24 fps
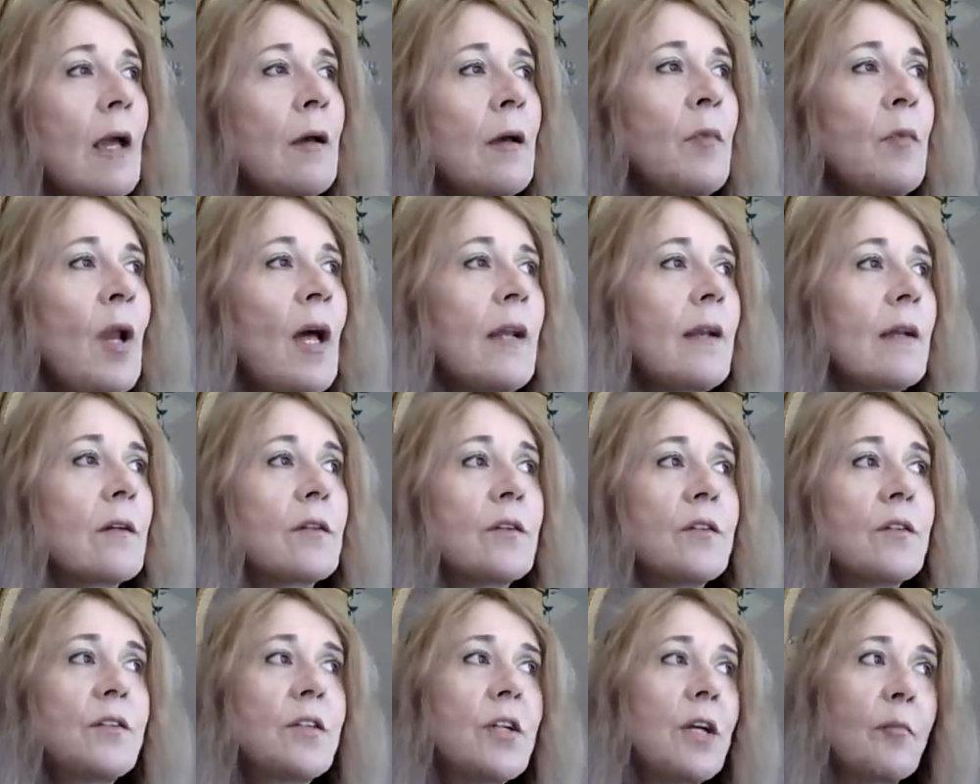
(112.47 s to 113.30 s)
I'm not
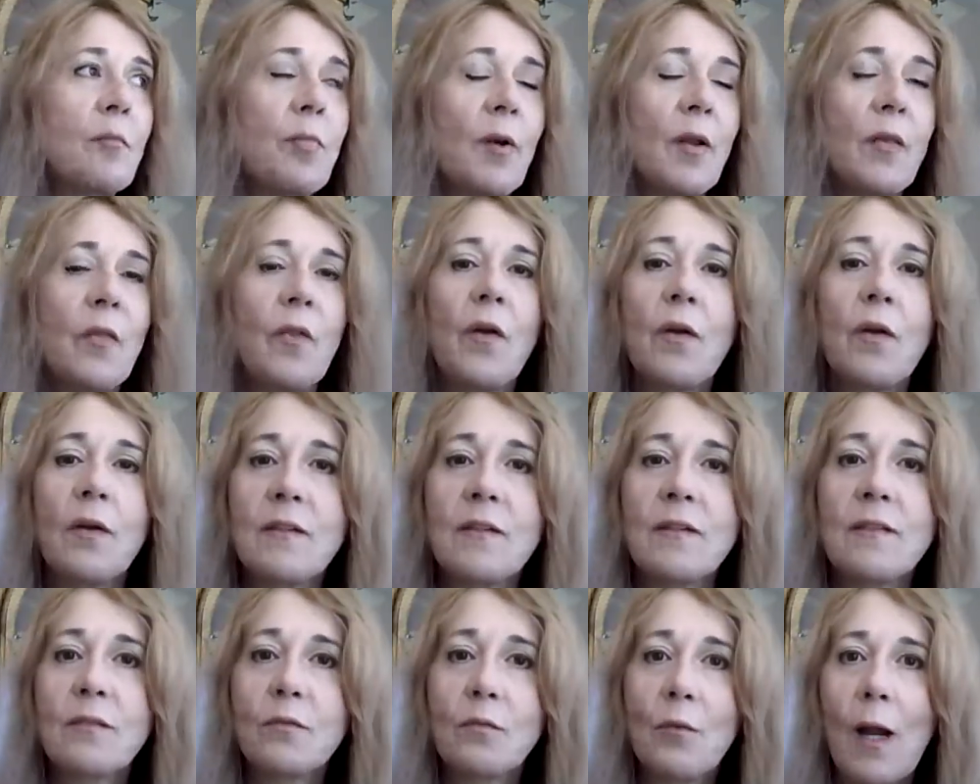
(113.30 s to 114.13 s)
allergic, but there
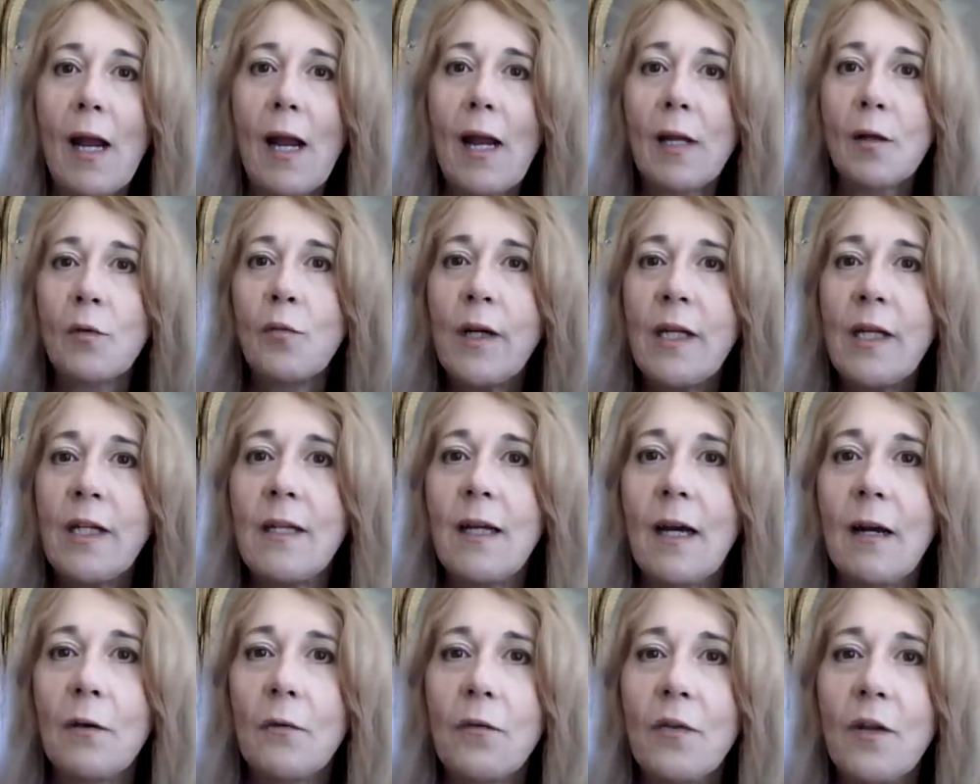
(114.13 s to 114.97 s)
is ragweed
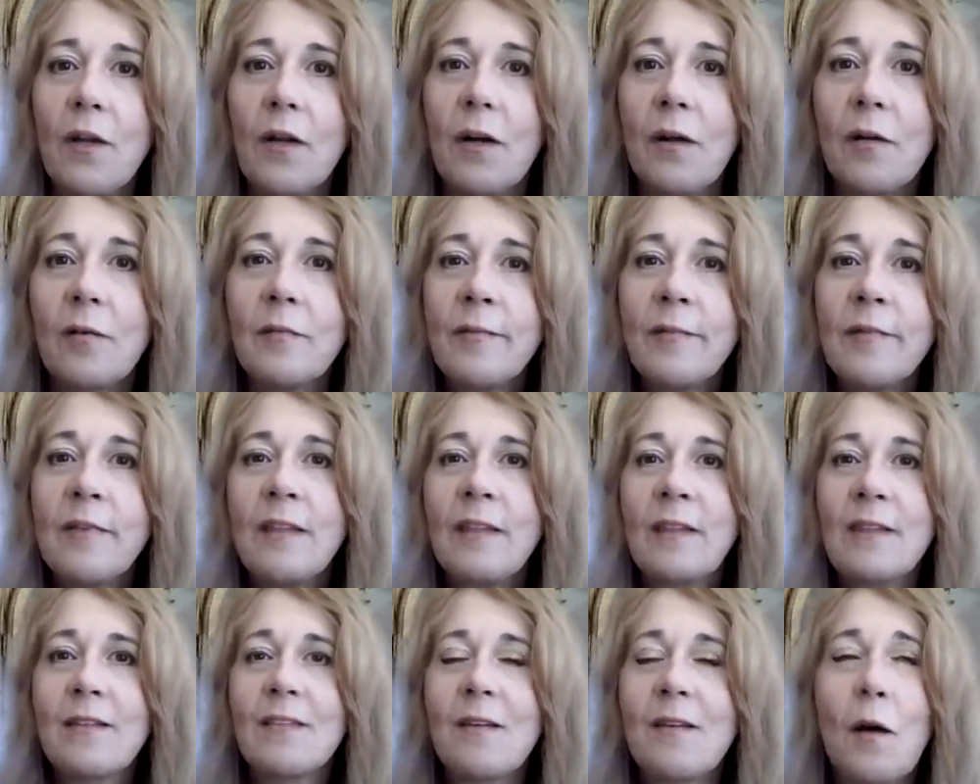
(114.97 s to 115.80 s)
out there.
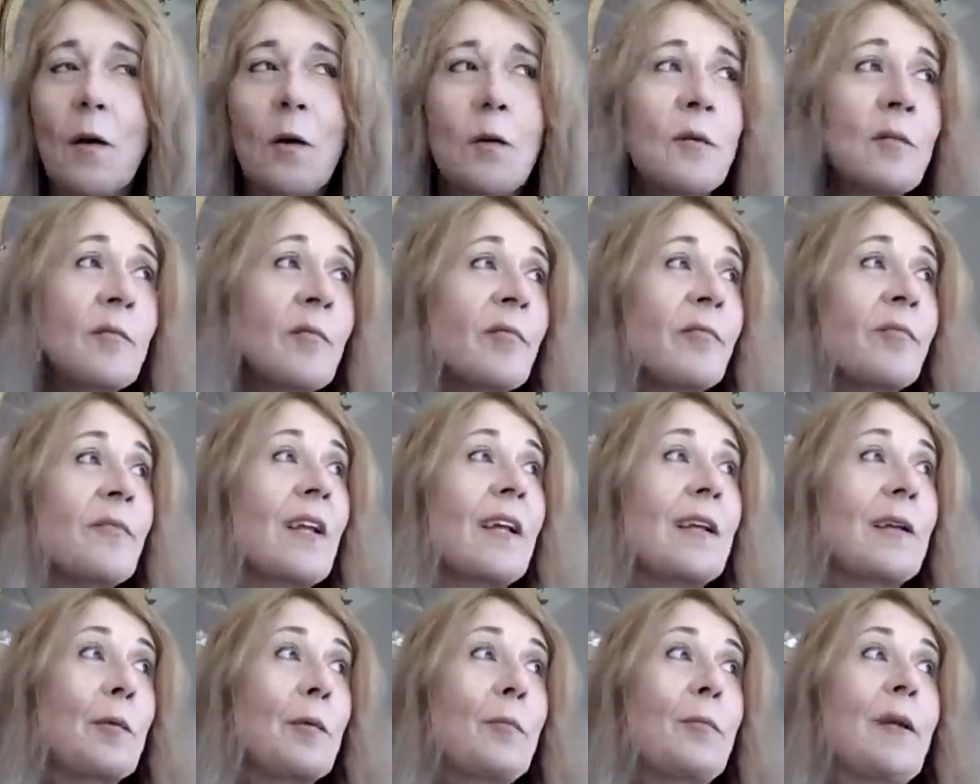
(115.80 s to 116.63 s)
So
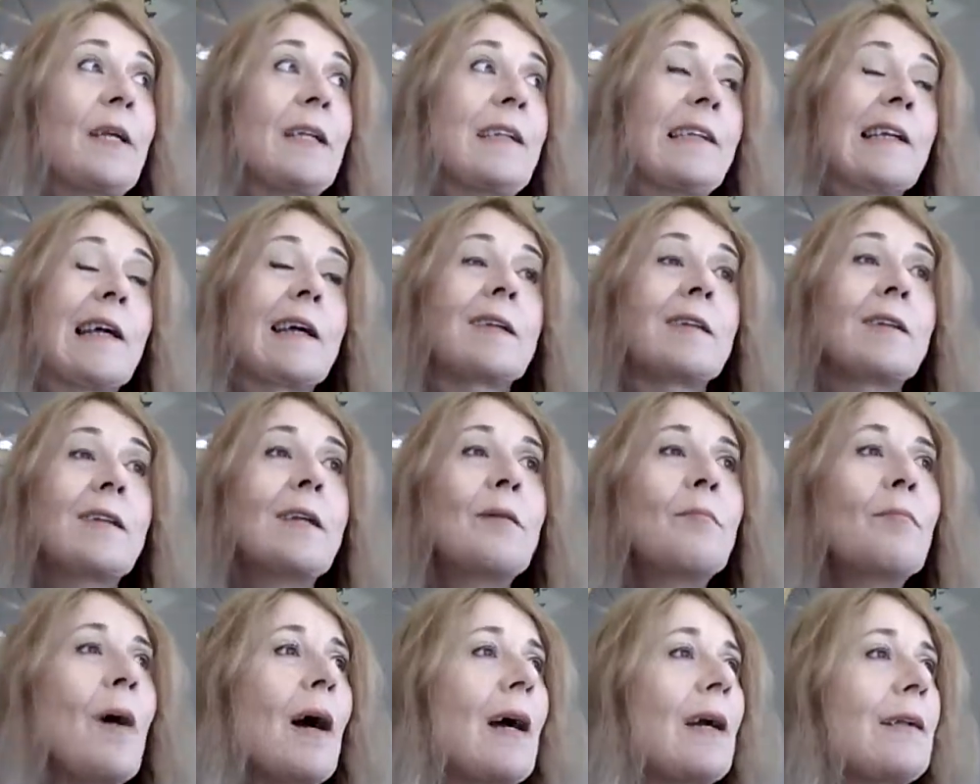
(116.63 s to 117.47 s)
it could be
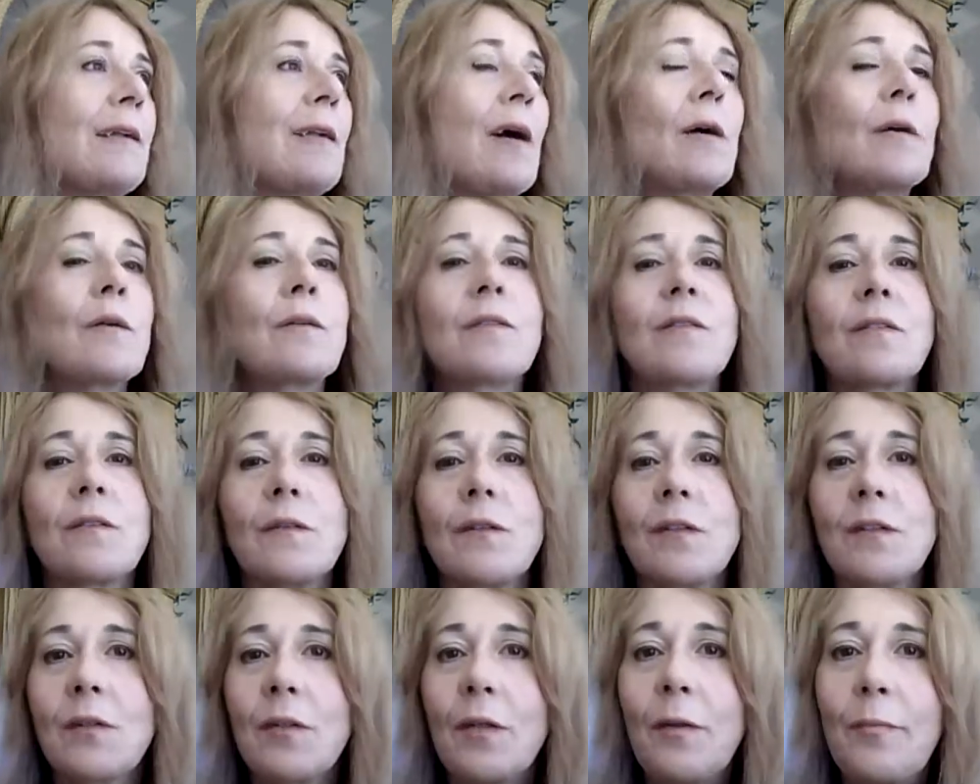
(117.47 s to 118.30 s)
tickling my nose, or
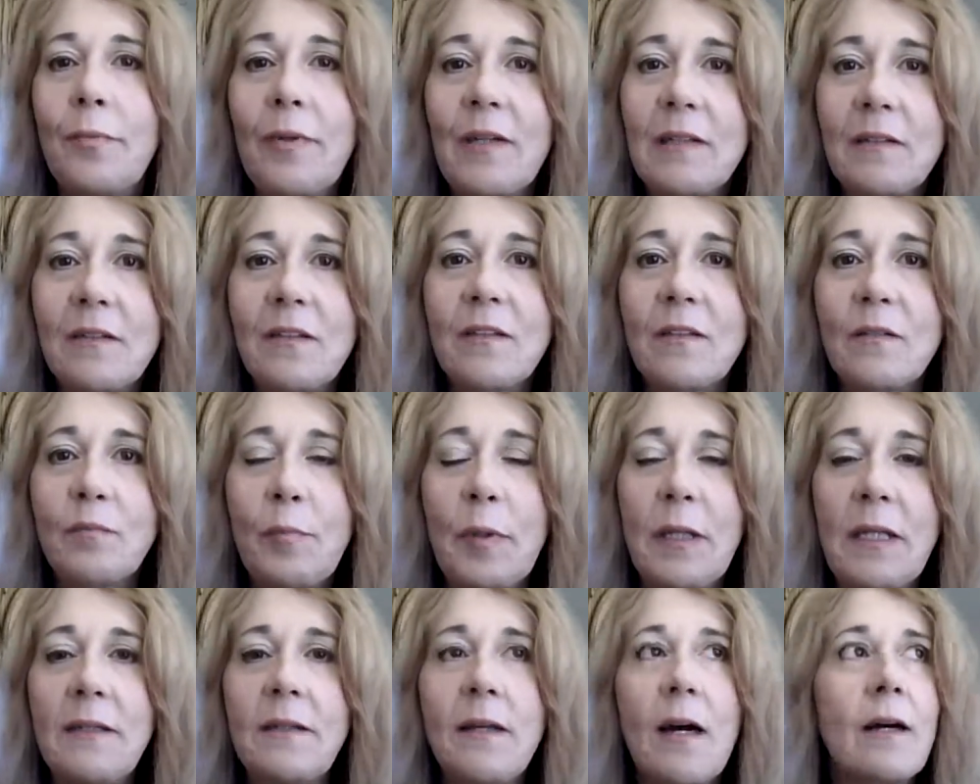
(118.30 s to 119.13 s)
it could just
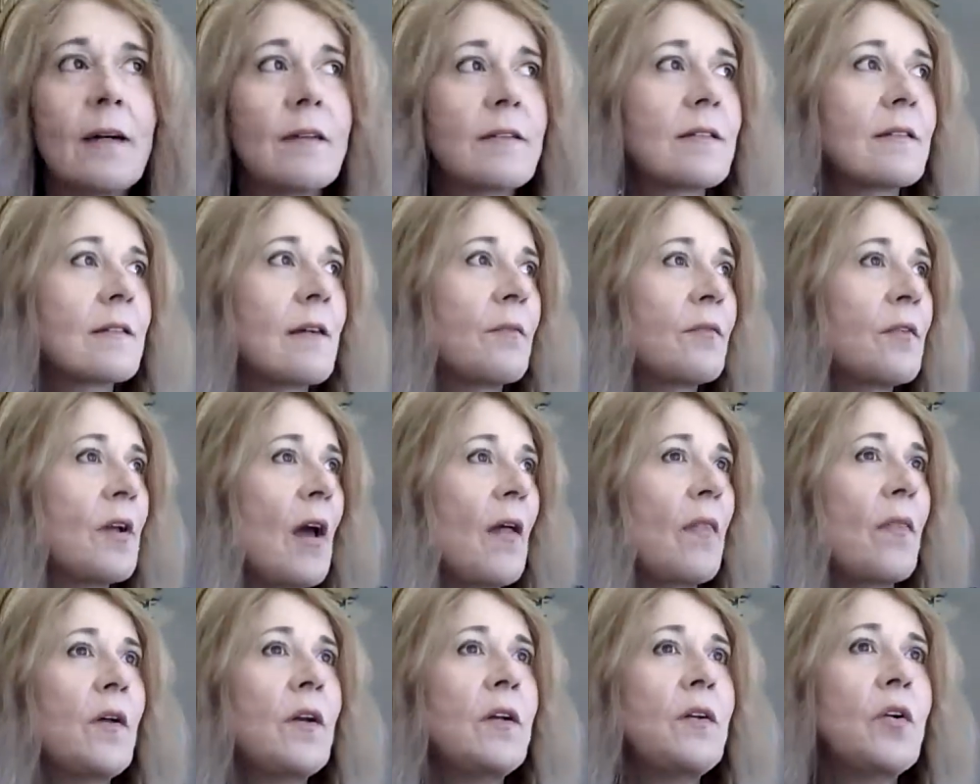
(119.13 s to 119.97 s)
be dust. I've
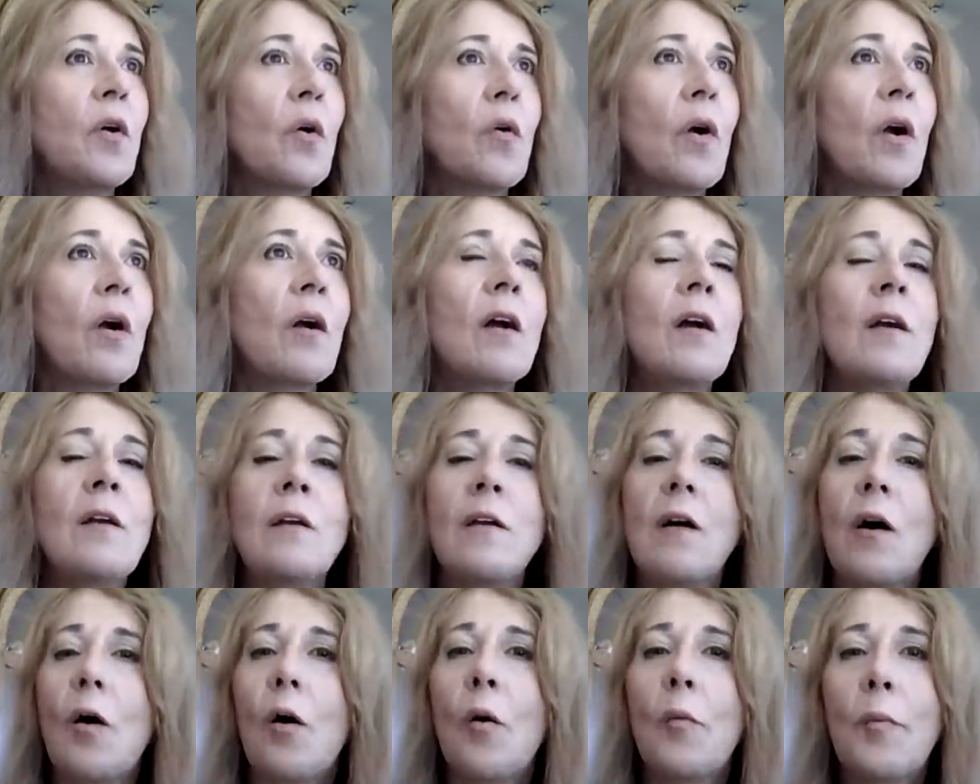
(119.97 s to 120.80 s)
got the door
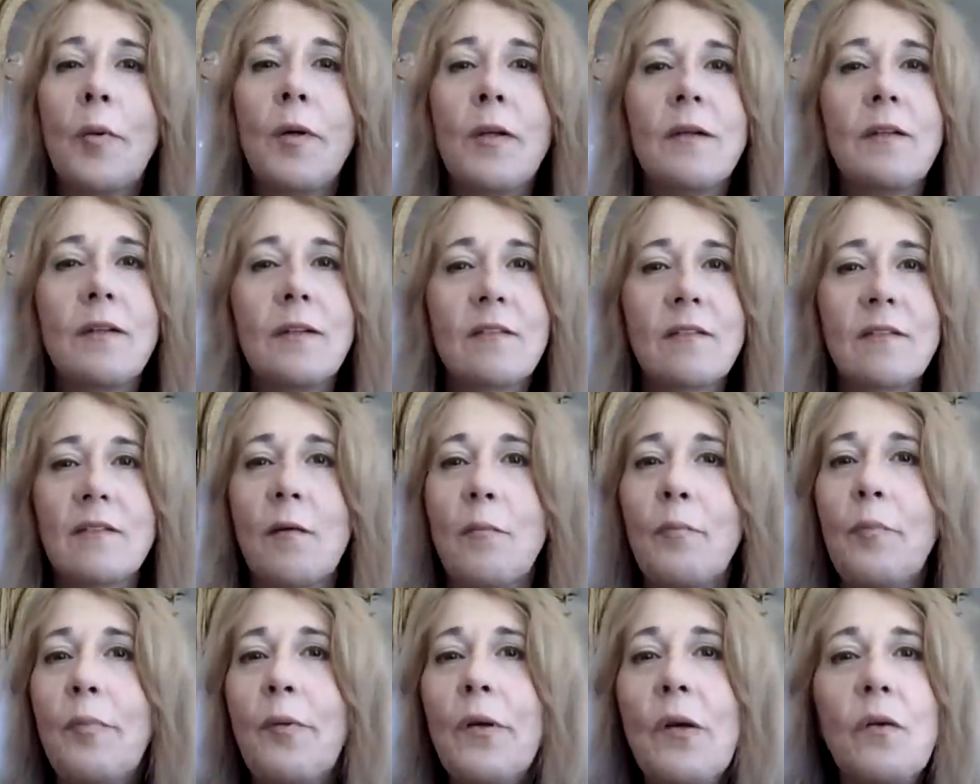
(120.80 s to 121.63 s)
open. It's
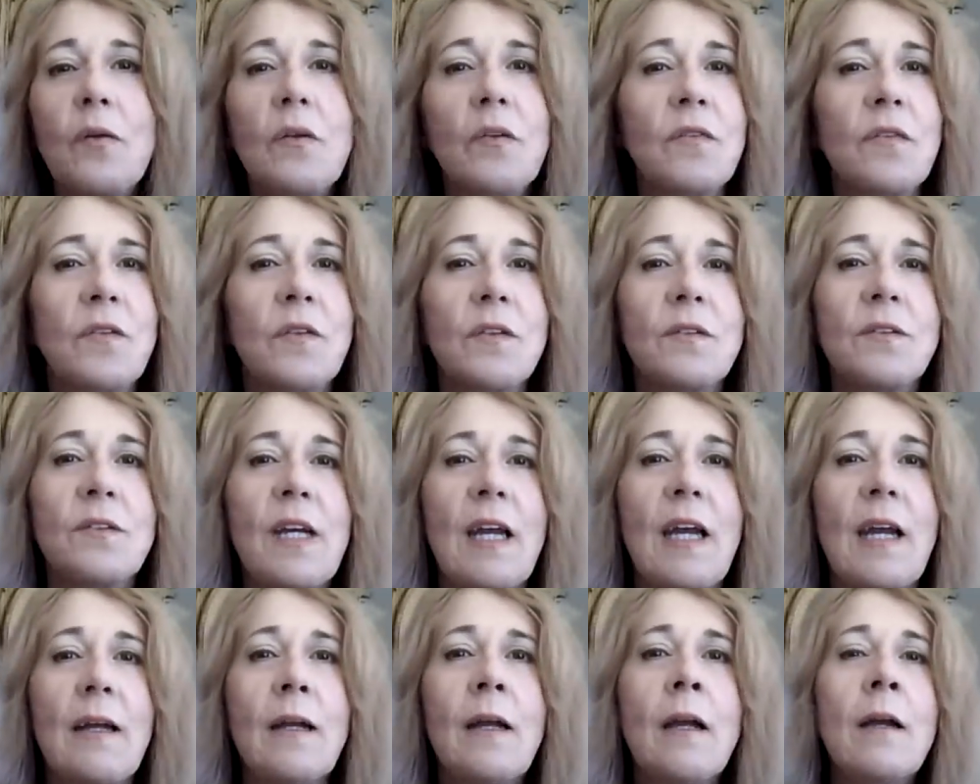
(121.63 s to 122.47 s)
a beautiful
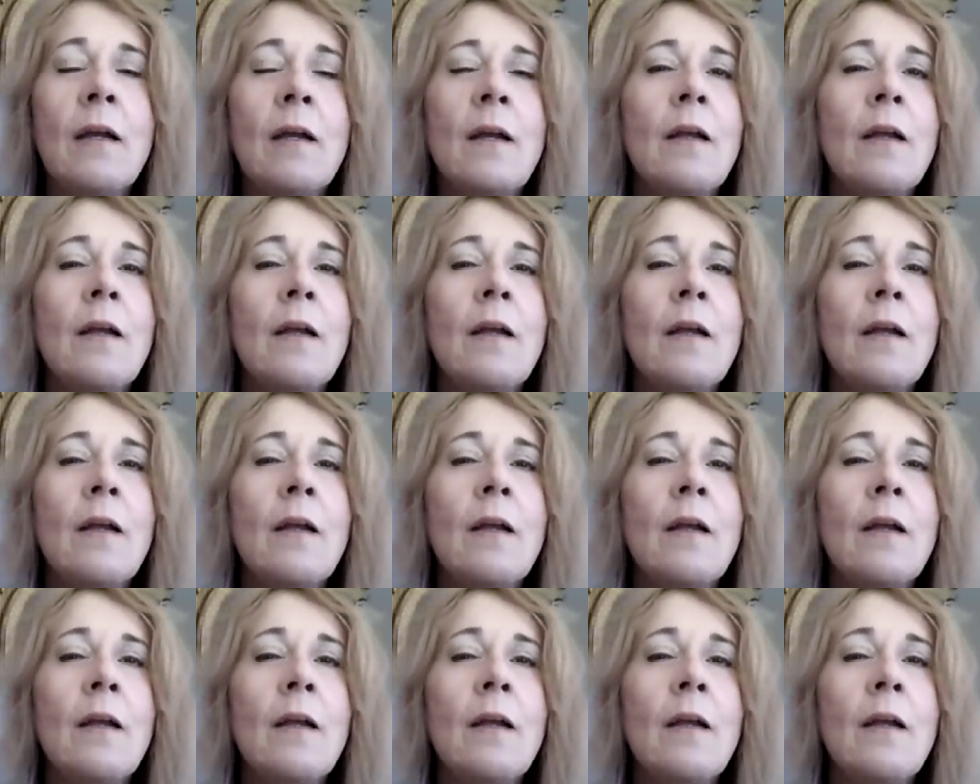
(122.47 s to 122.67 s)
day.